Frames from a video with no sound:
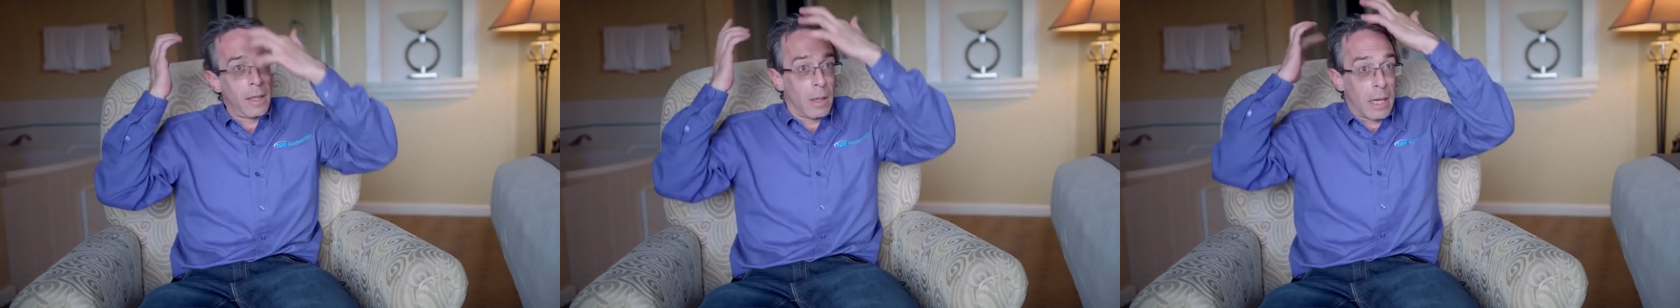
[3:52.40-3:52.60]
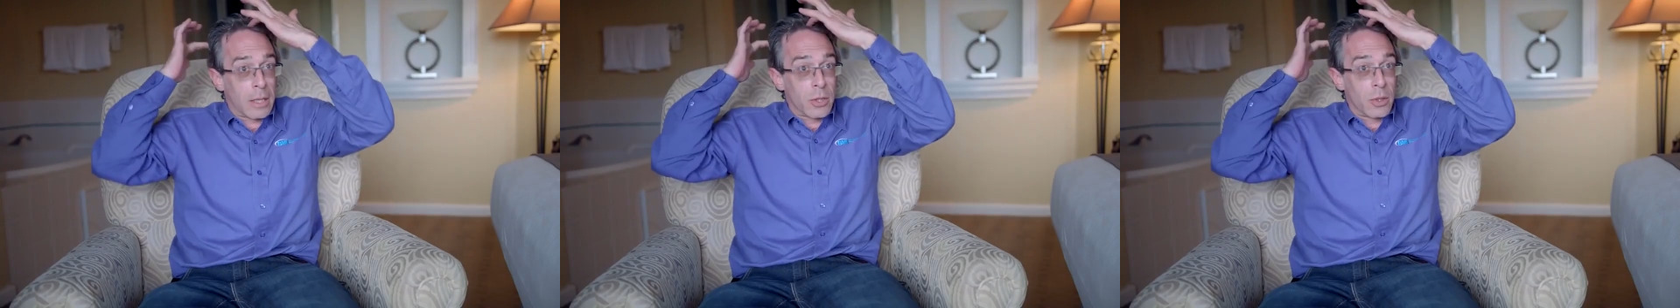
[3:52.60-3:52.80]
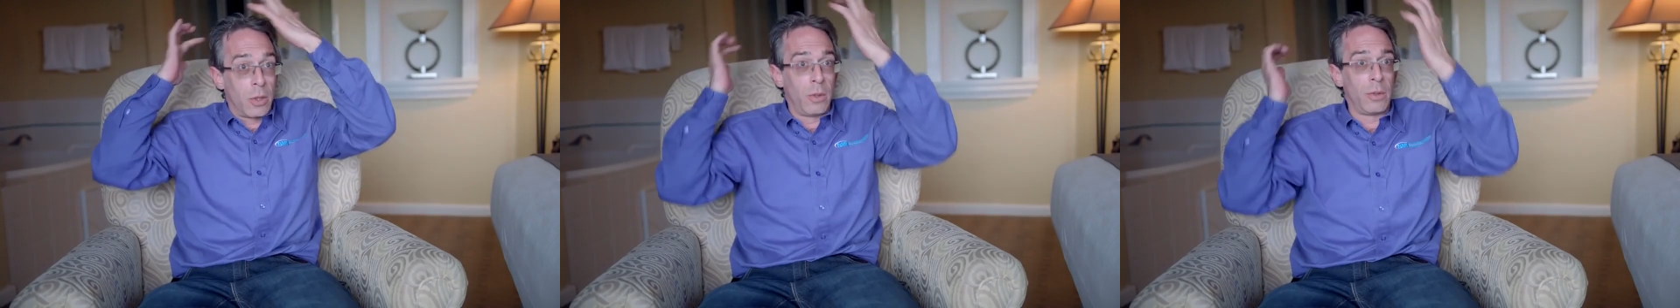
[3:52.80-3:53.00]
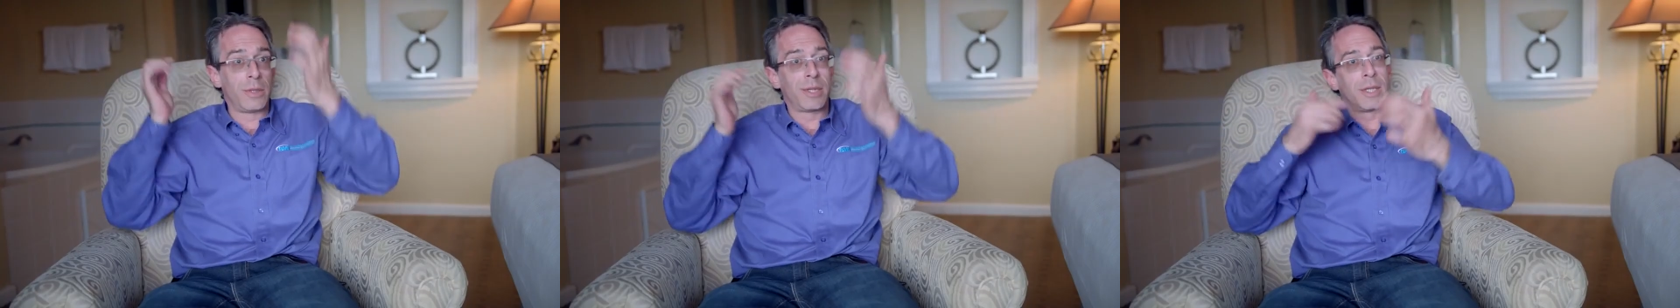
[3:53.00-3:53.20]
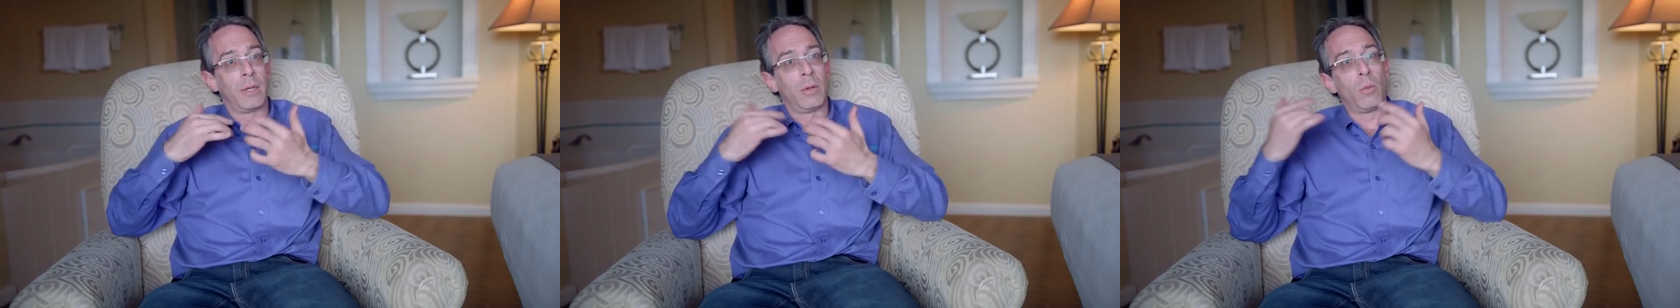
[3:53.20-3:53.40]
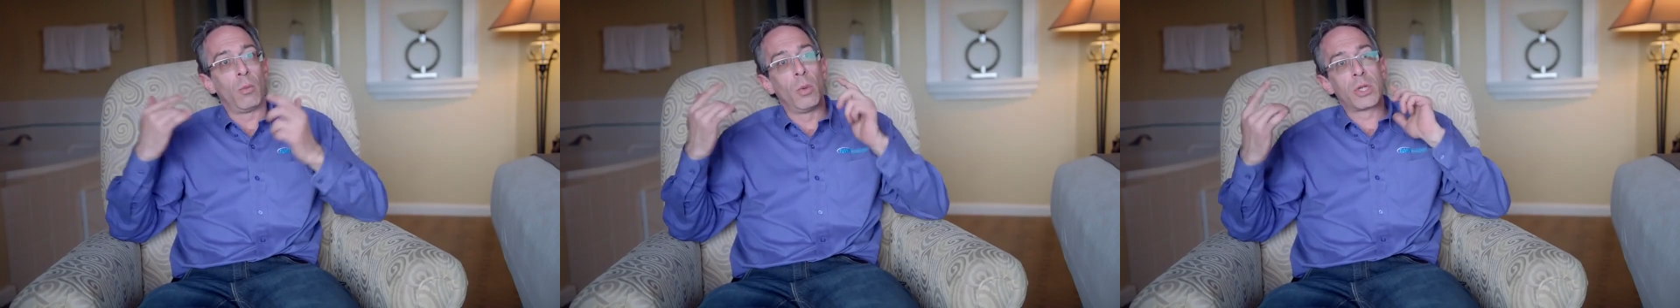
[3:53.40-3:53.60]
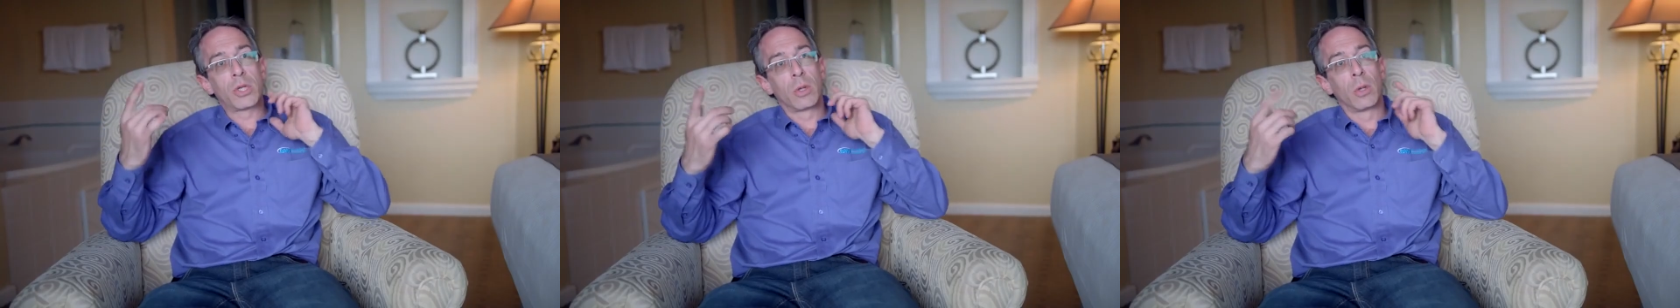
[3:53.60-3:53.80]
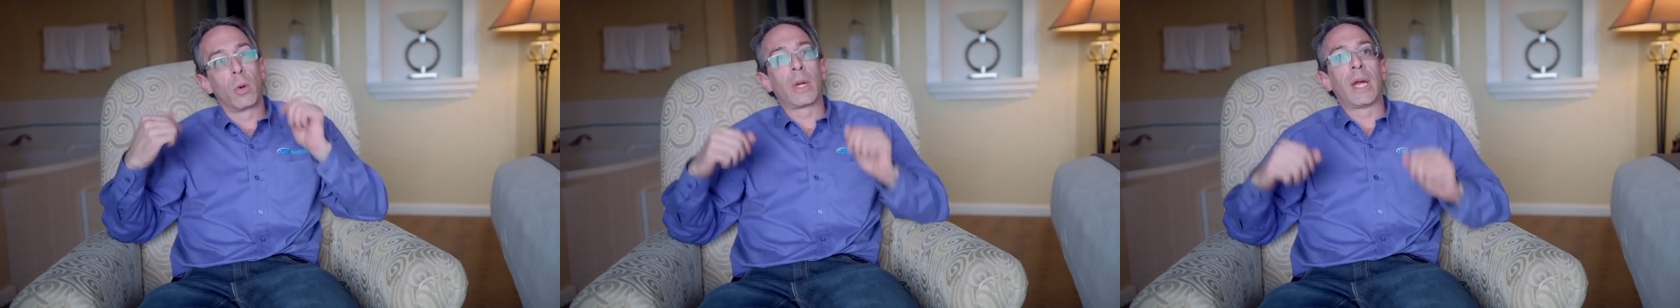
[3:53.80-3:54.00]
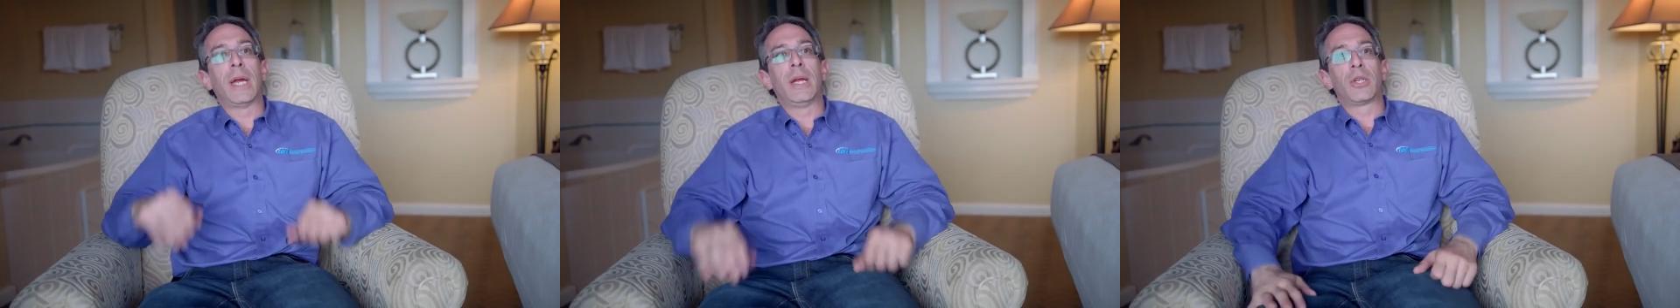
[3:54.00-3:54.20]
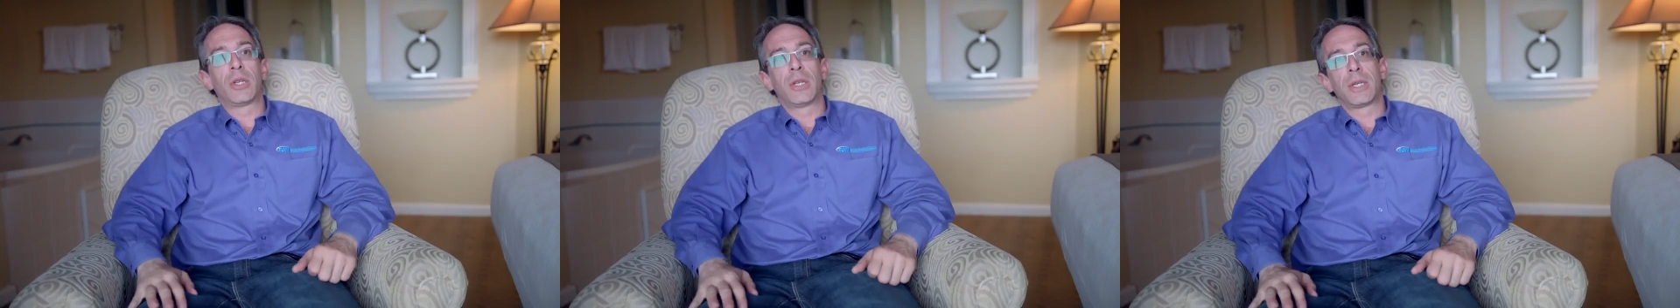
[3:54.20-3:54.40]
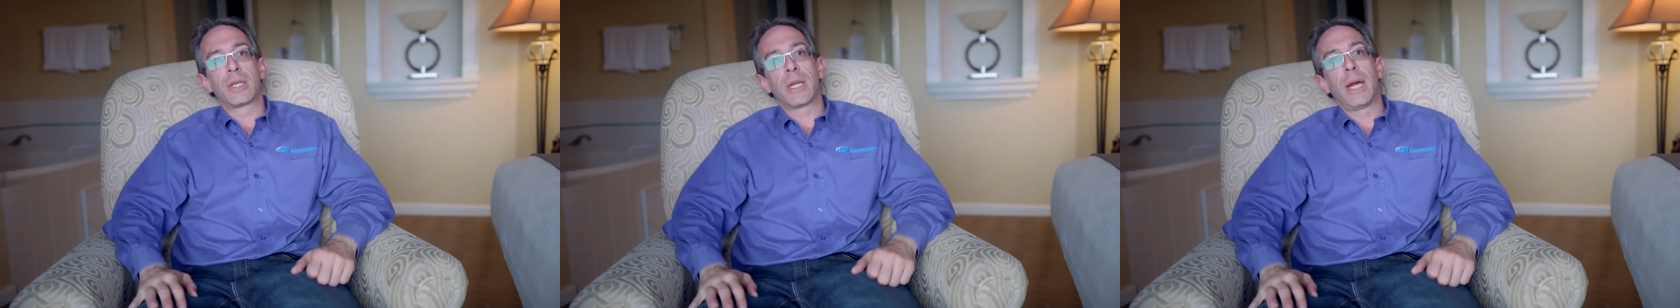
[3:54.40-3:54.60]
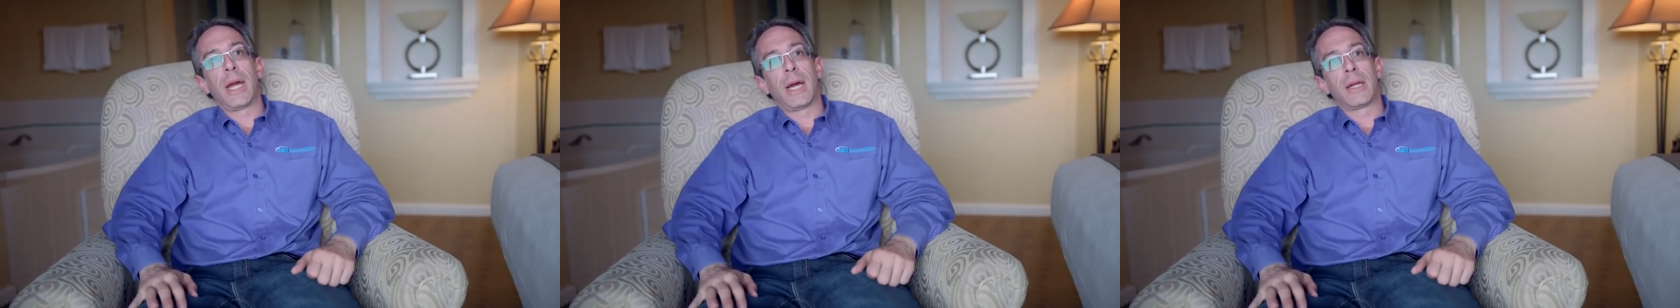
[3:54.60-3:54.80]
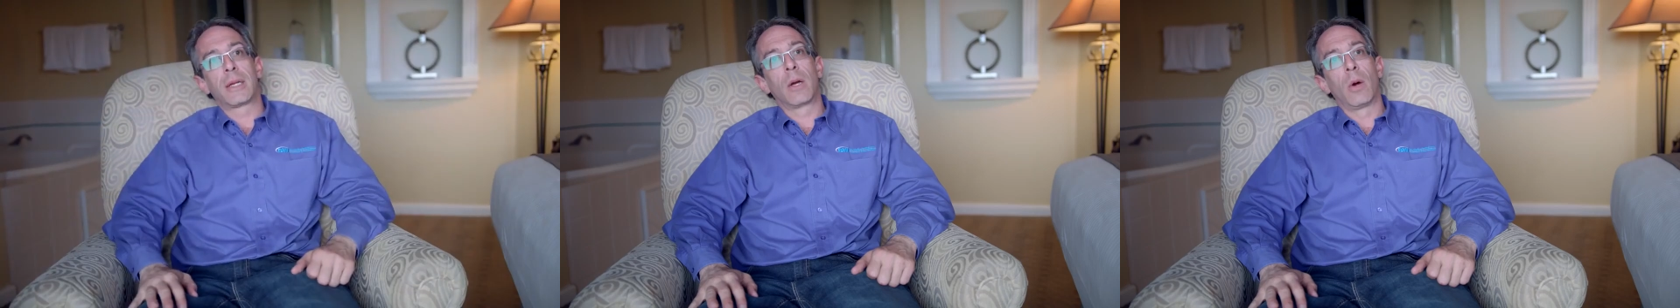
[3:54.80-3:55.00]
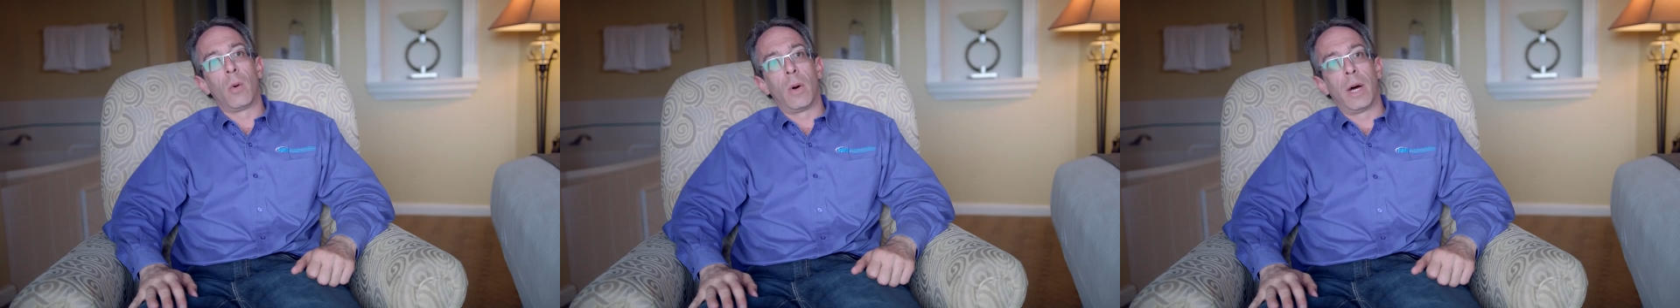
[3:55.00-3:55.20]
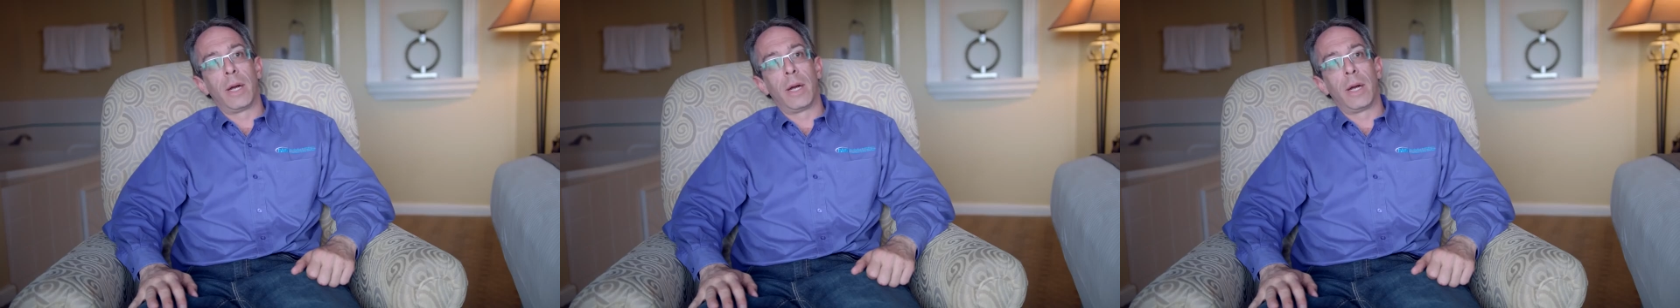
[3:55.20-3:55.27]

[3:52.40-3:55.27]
the electrodes and which locations they had to go